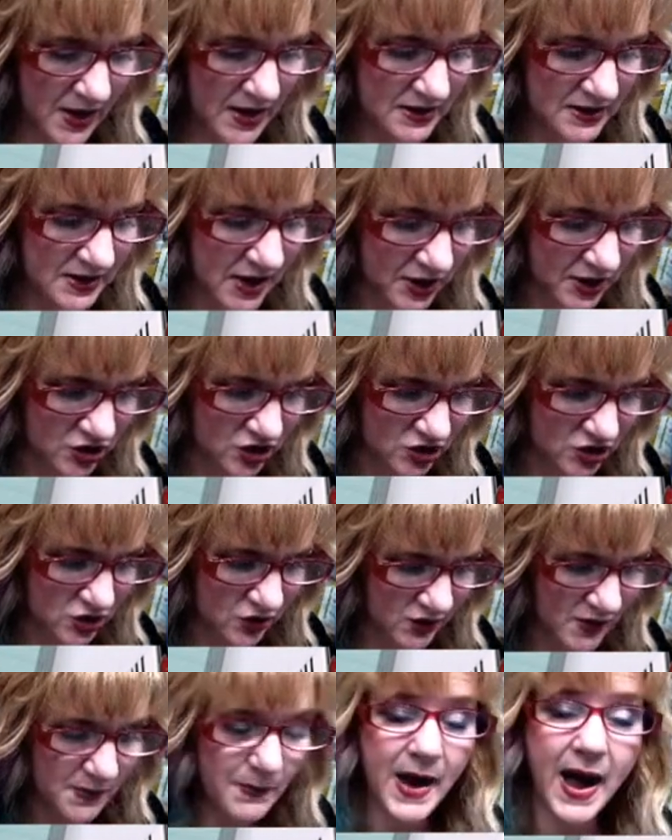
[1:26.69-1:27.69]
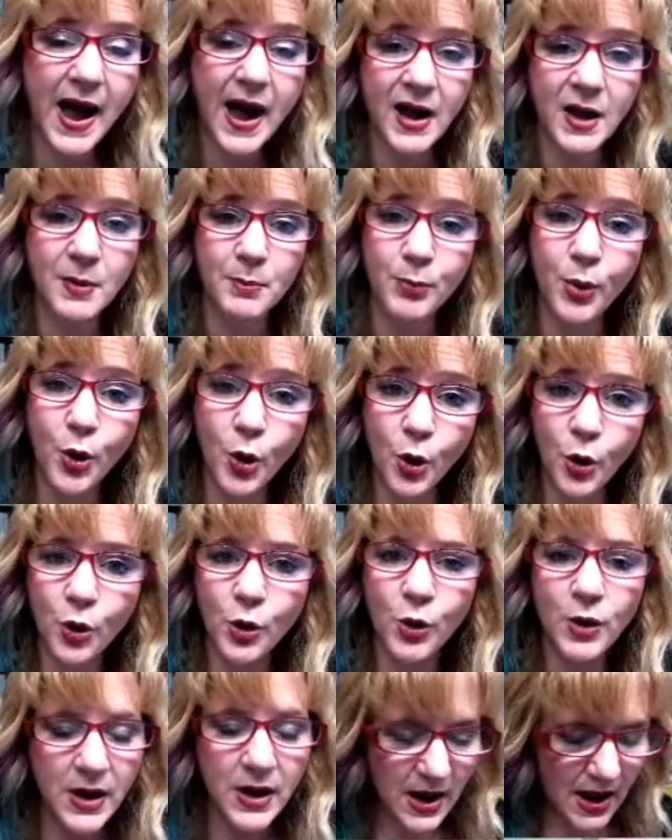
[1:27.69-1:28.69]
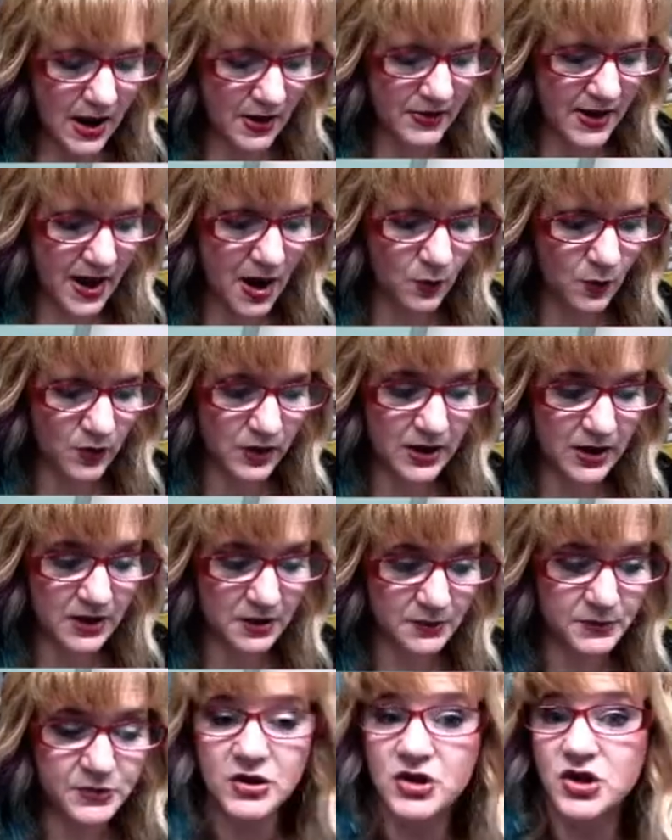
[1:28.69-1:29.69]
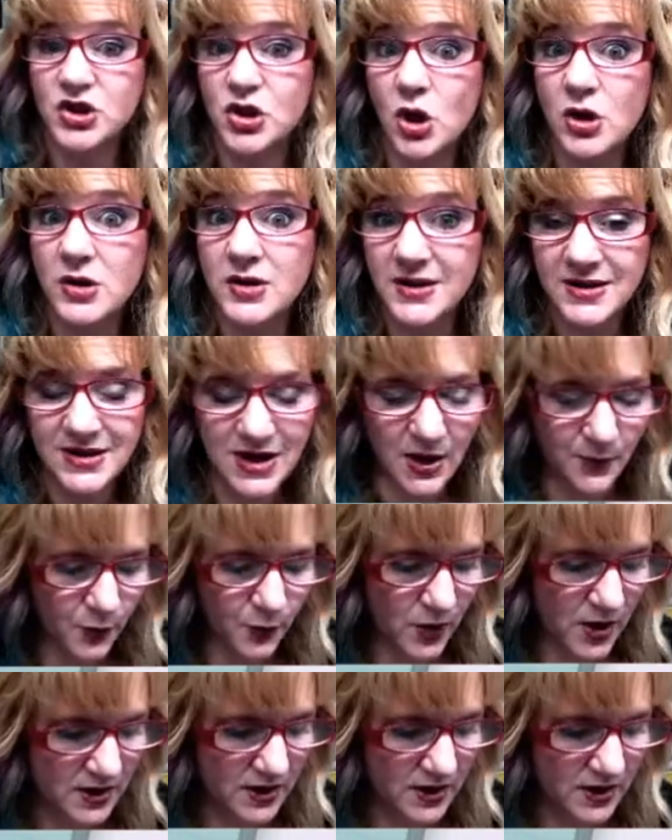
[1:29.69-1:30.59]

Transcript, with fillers: touch it to the back and pull, and that will get them to start to separate.